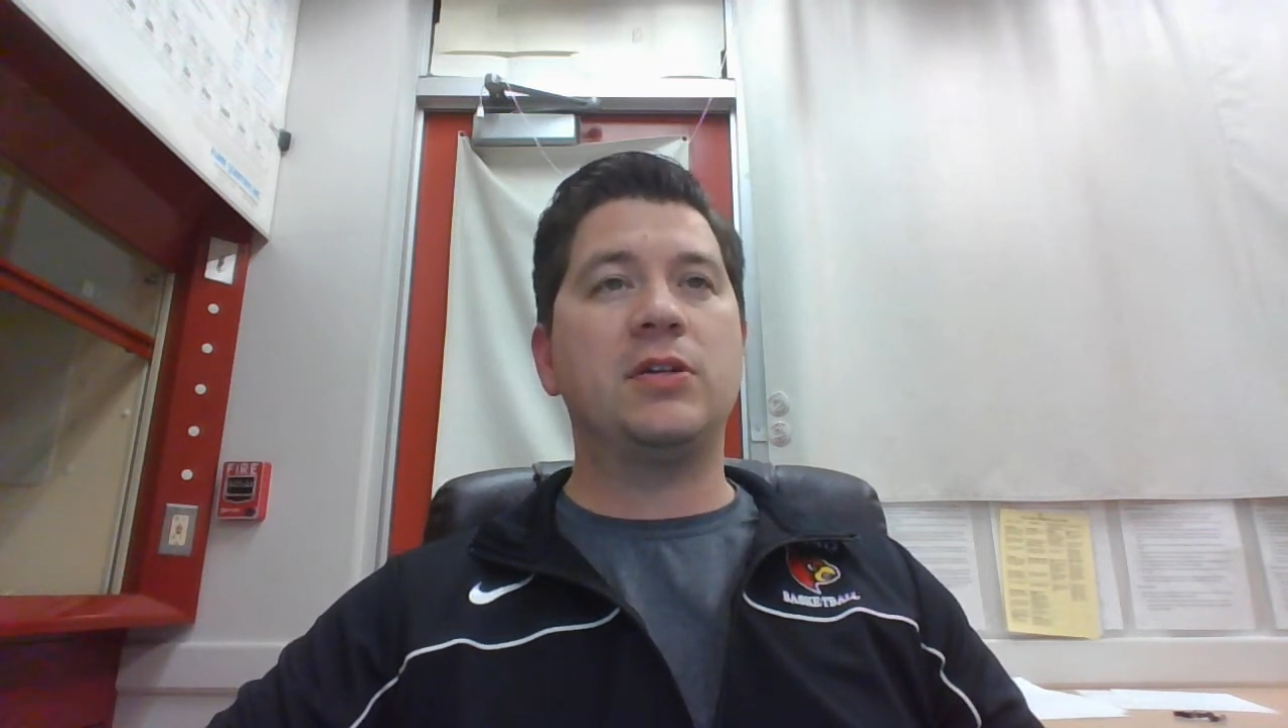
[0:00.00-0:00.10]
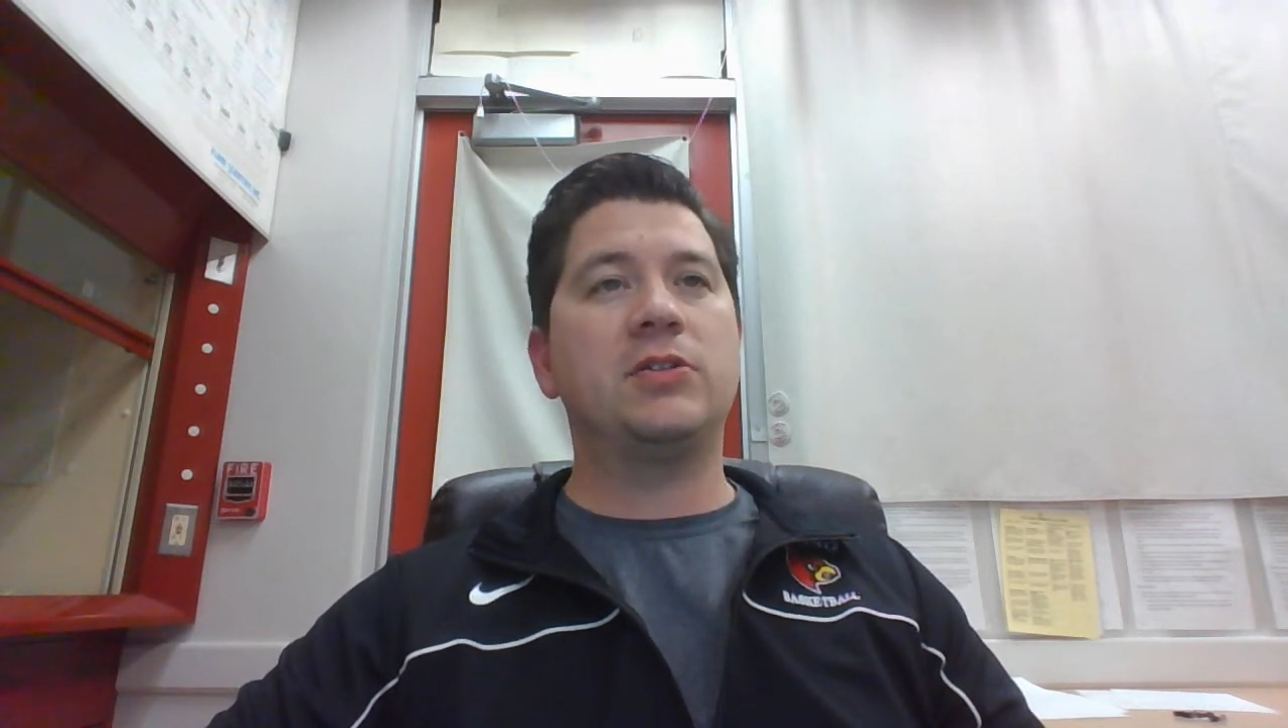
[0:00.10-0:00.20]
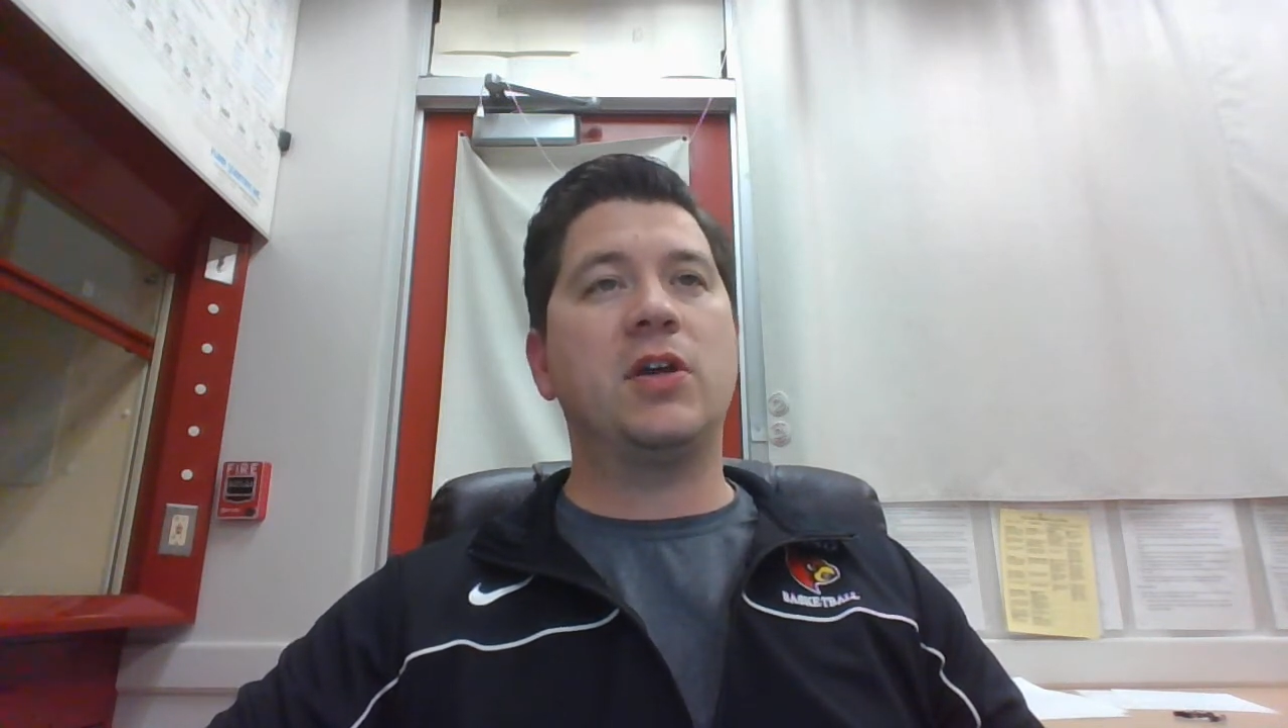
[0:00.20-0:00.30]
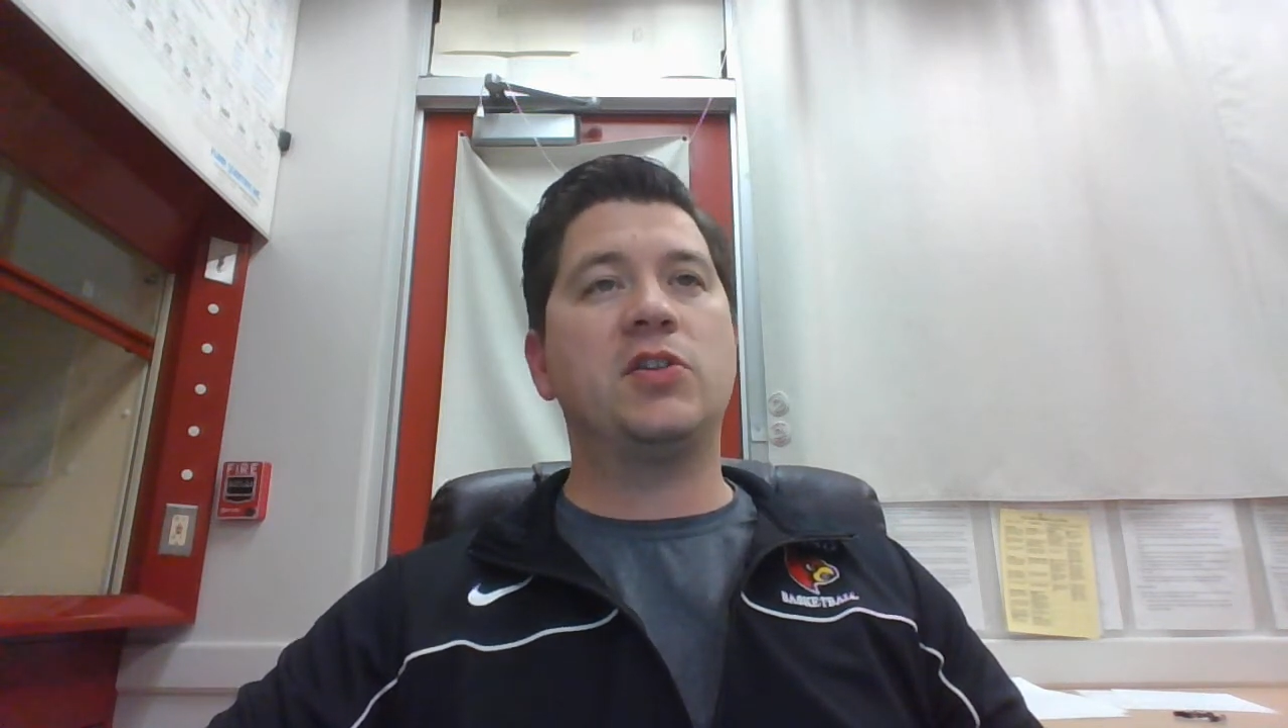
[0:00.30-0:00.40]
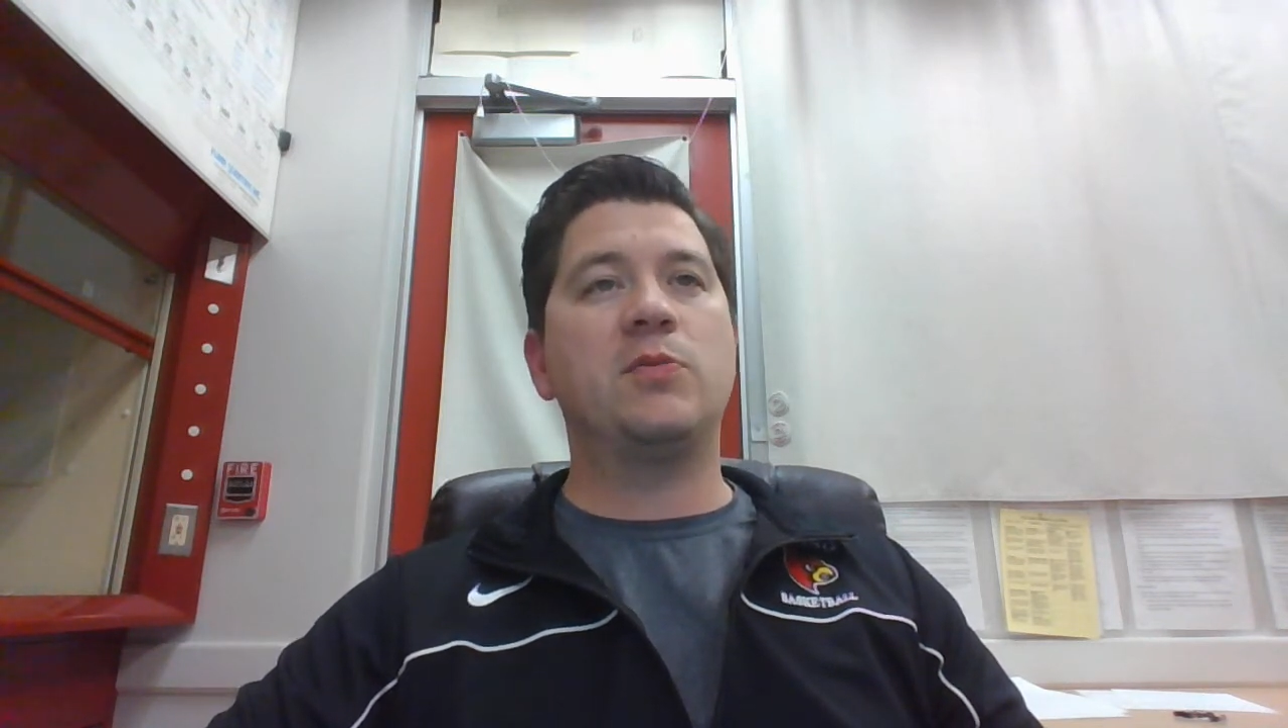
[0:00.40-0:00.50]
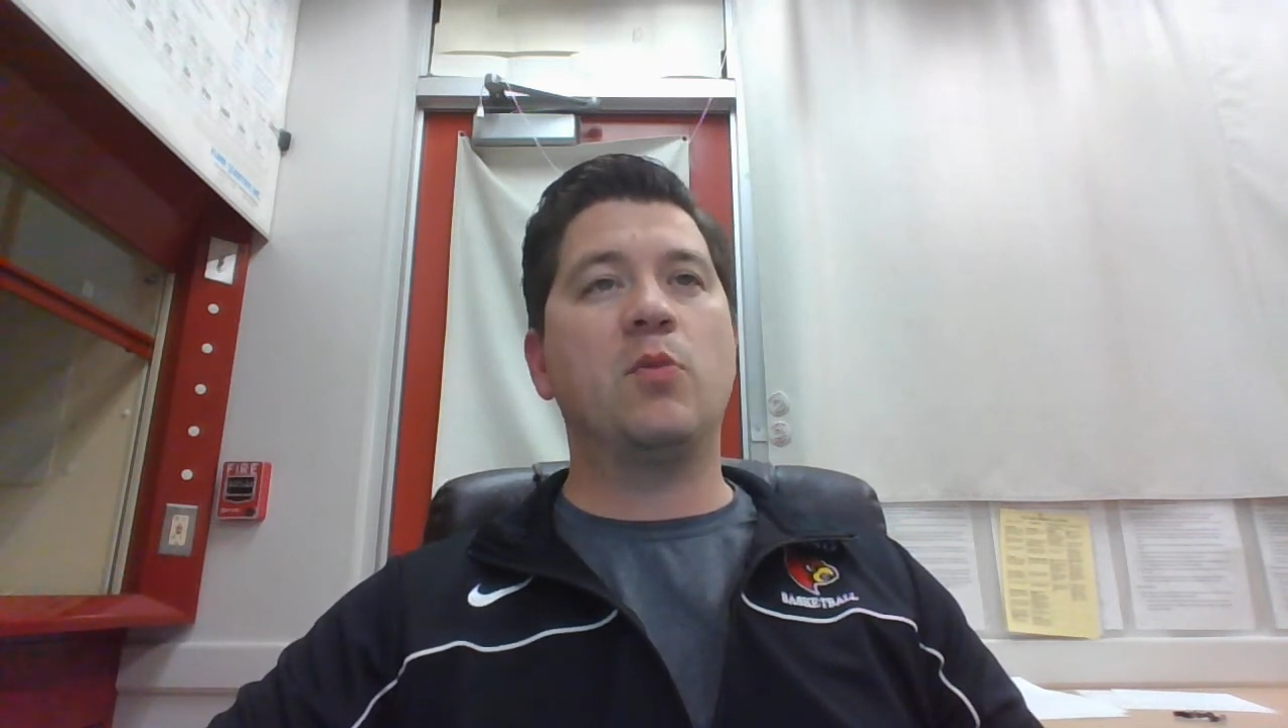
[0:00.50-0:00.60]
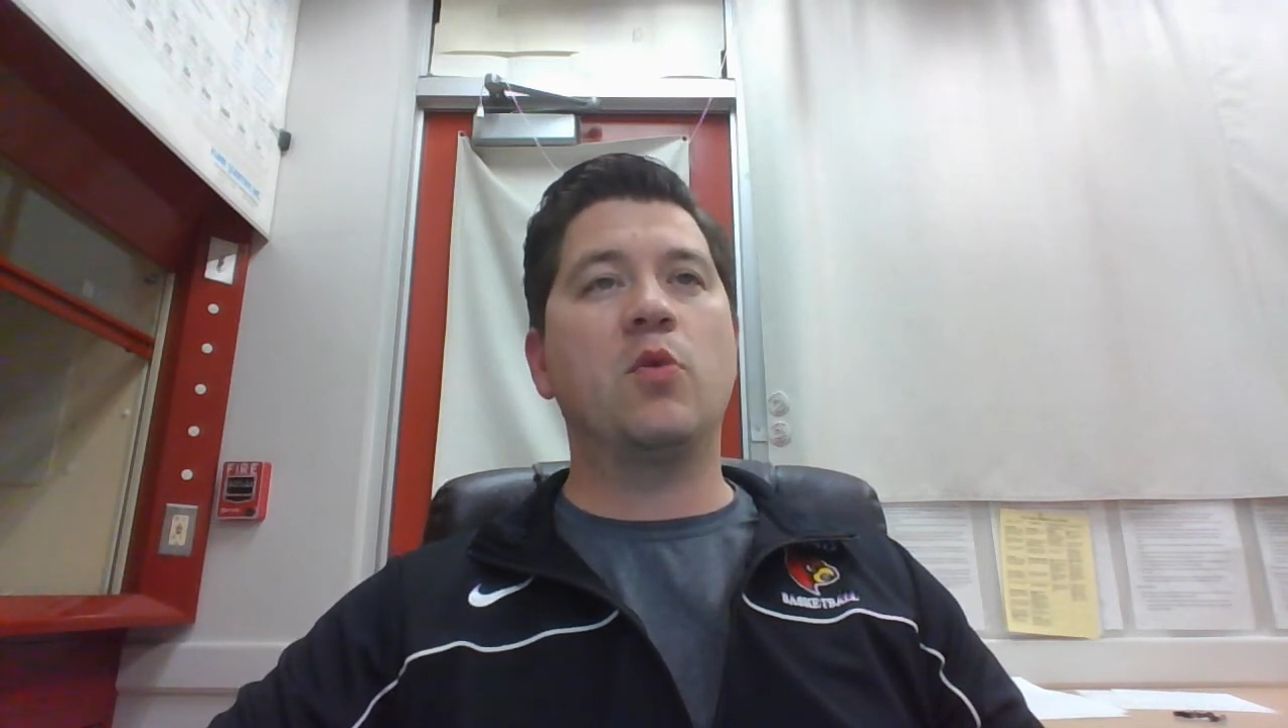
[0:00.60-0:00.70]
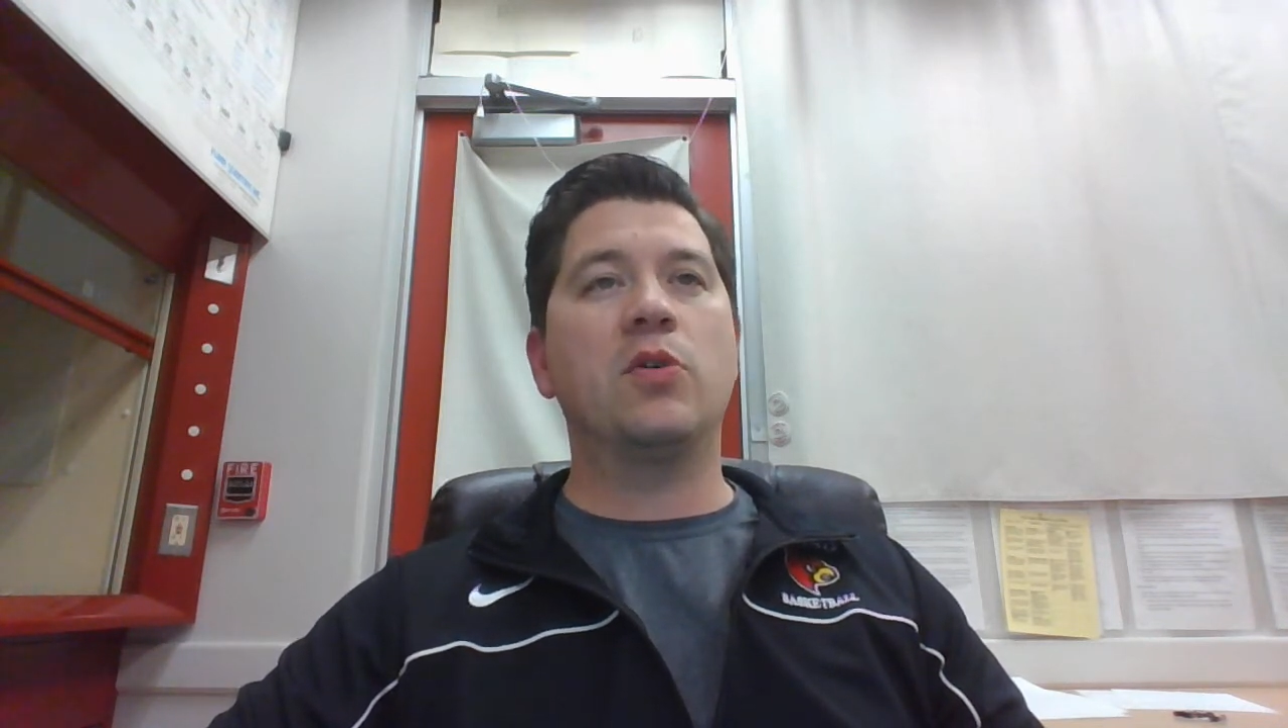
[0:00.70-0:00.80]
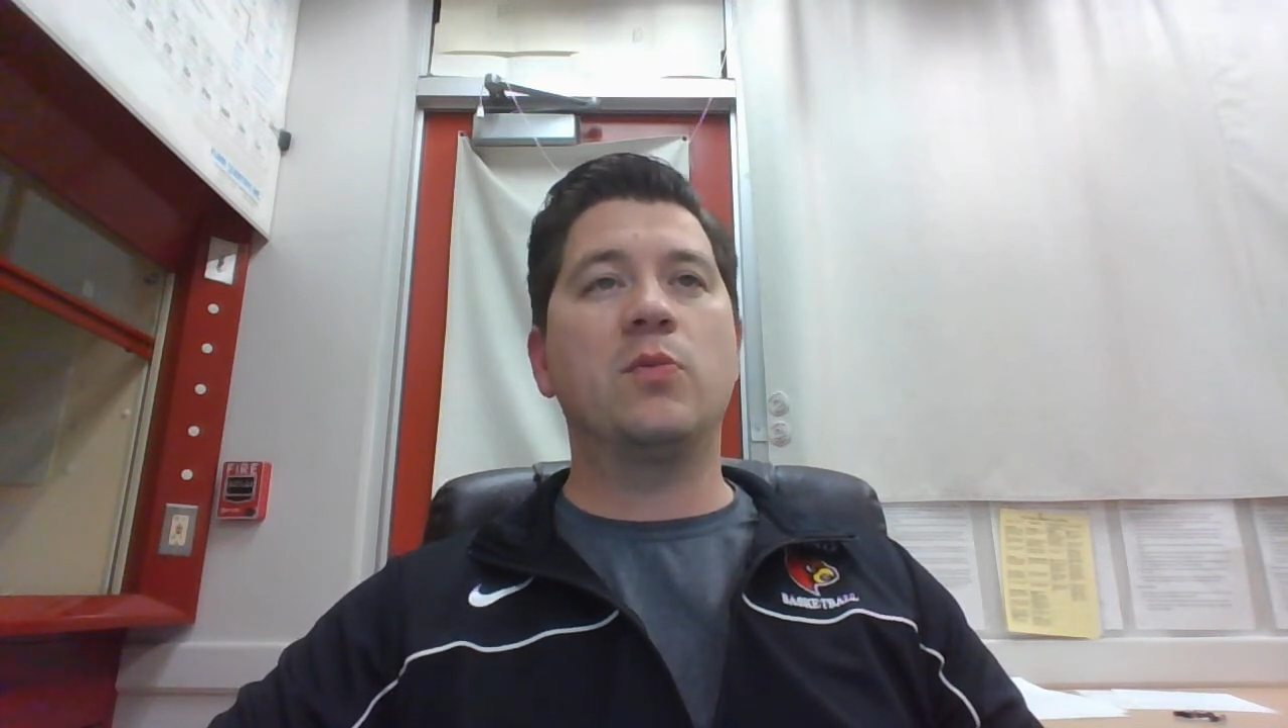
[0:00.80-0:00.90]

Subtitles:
education more